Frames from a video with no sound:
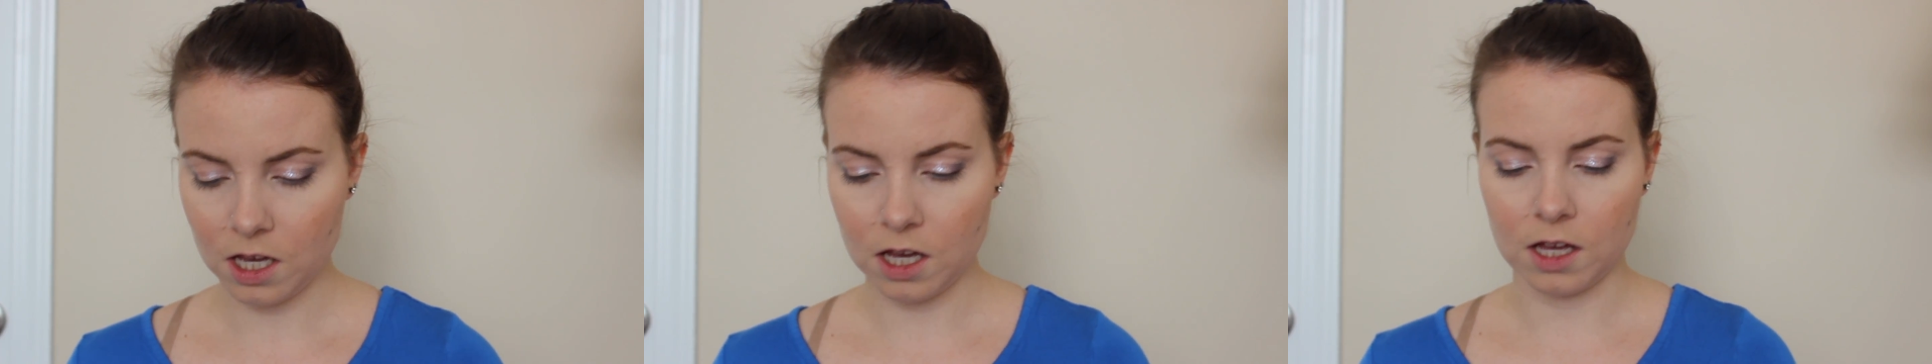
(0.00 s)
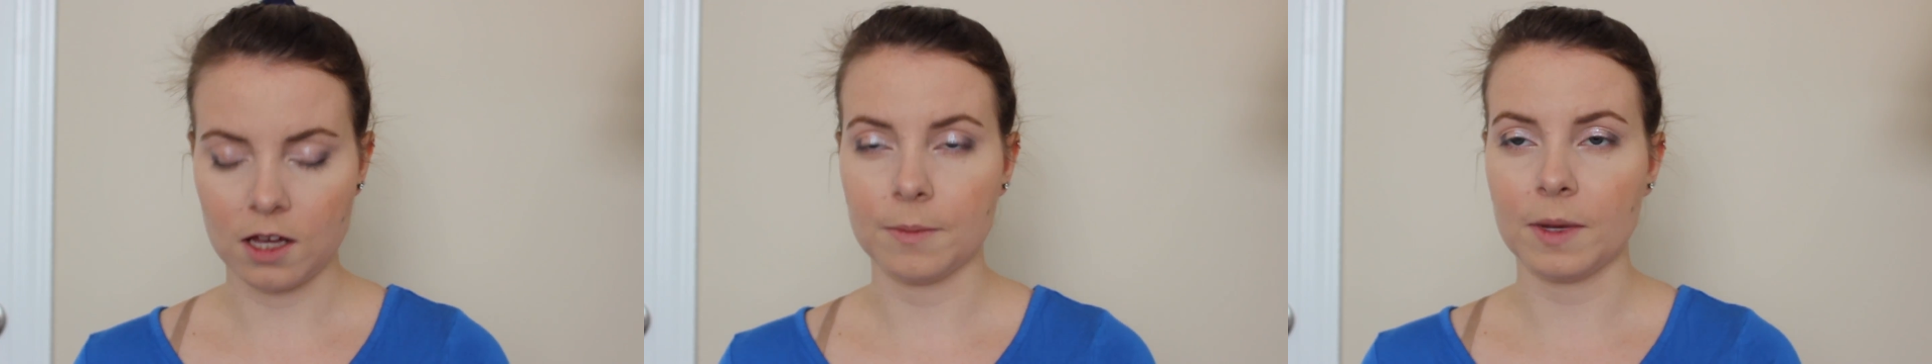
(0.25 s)

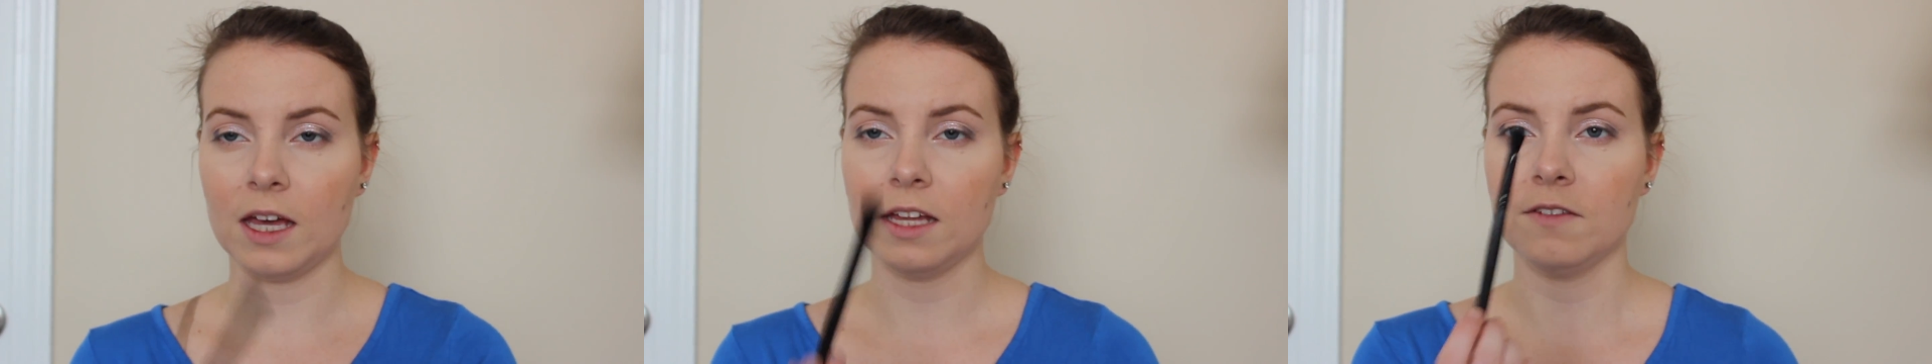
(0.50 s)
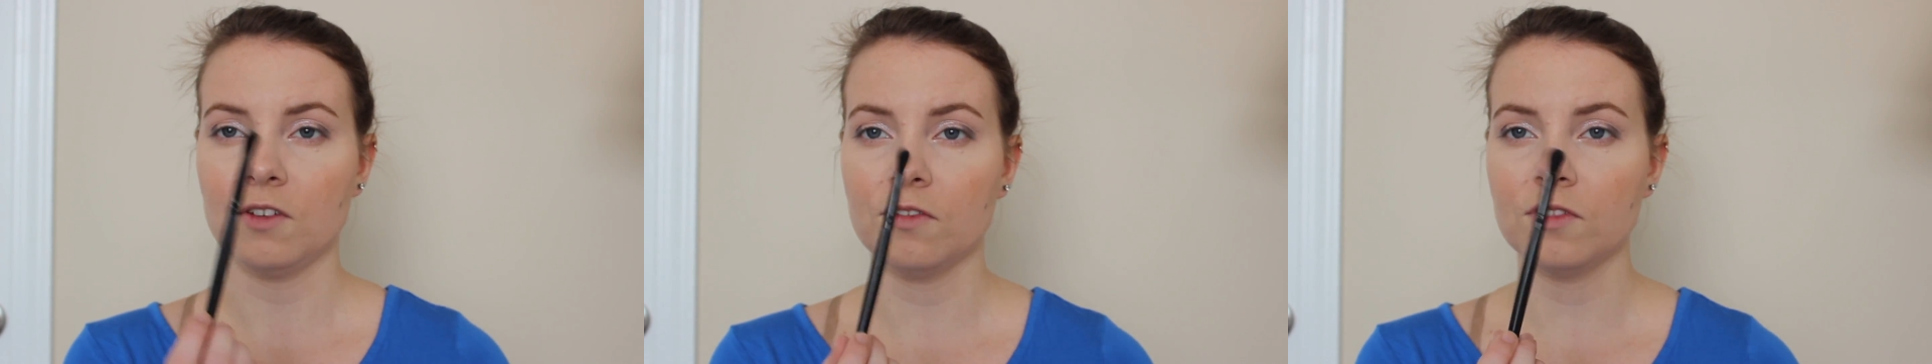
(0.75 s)

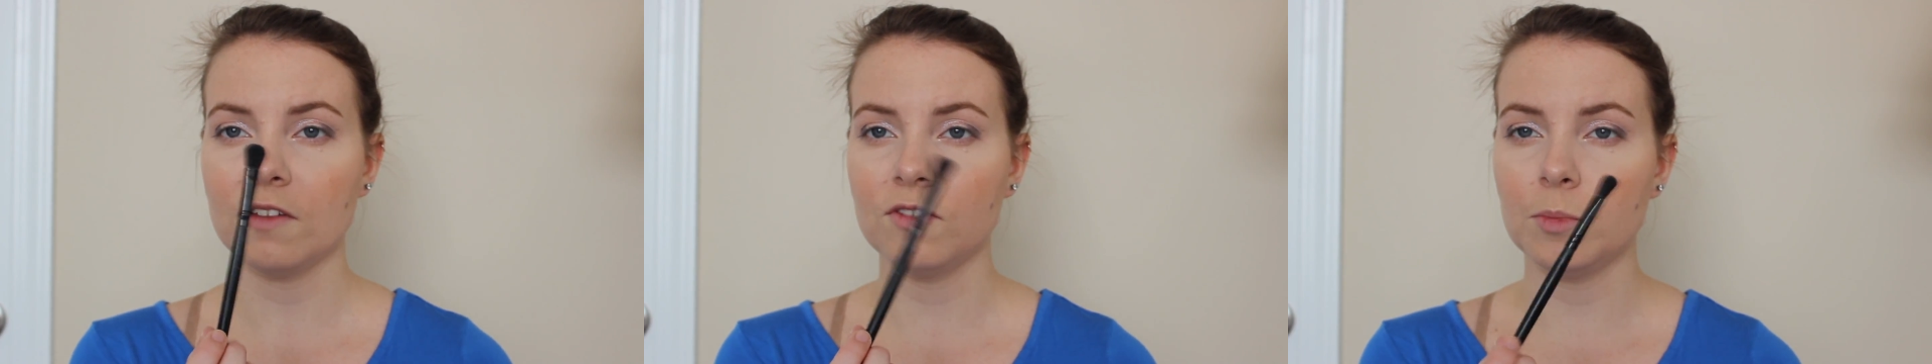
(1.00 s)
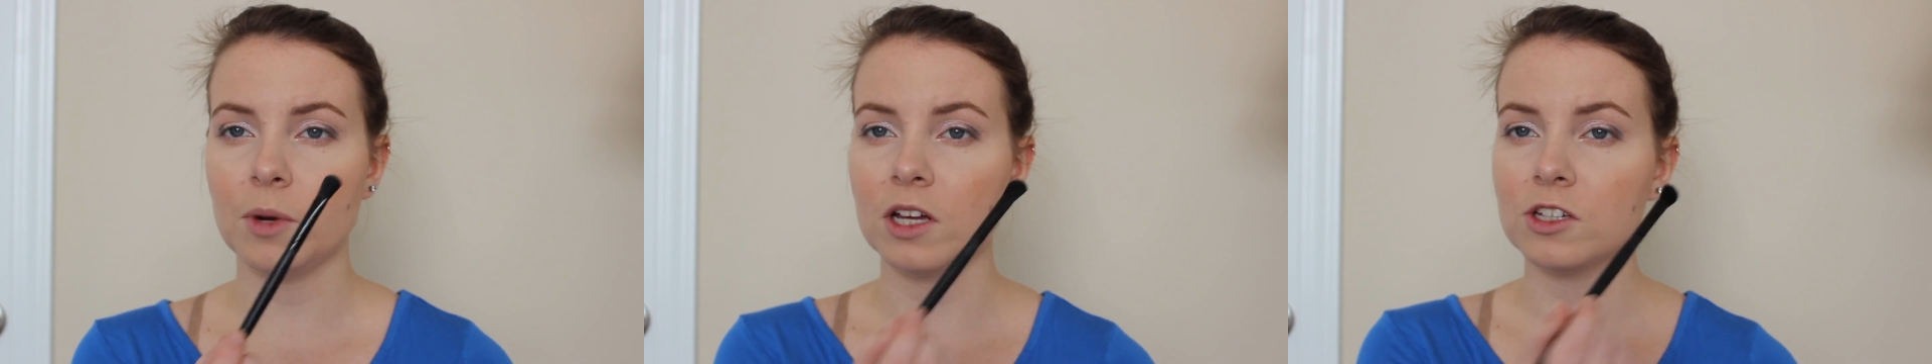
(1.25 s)
kind of a
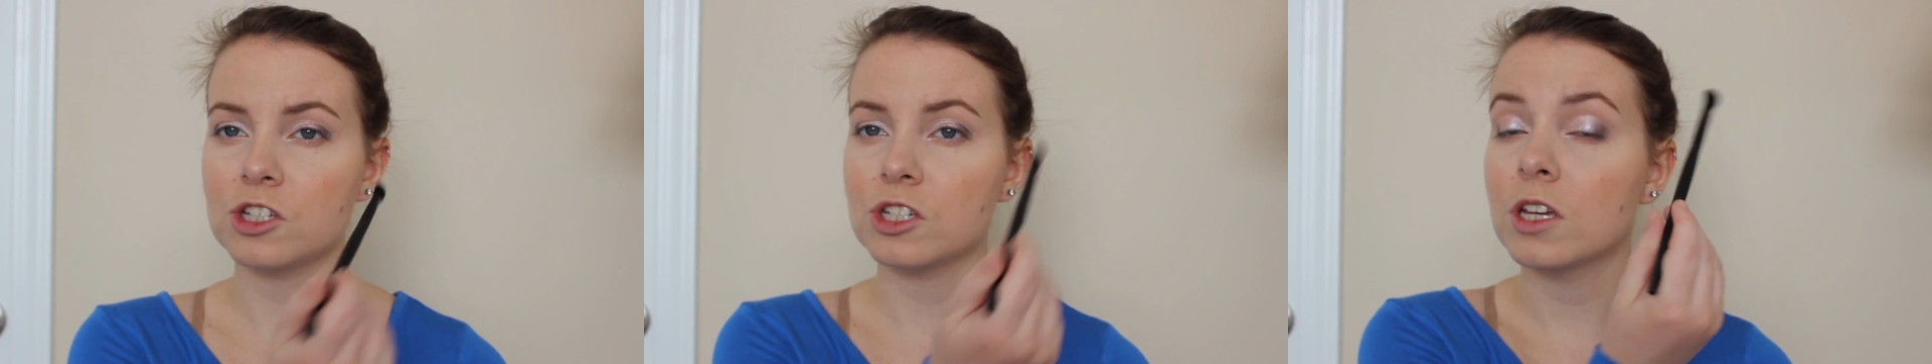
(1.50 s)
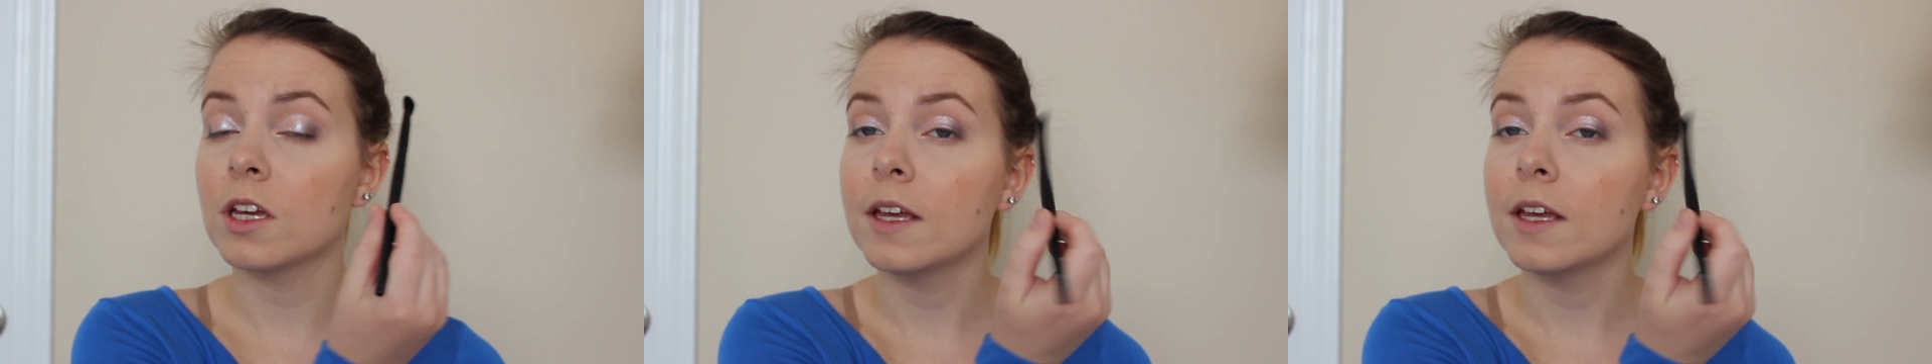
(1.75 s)
fluffy brush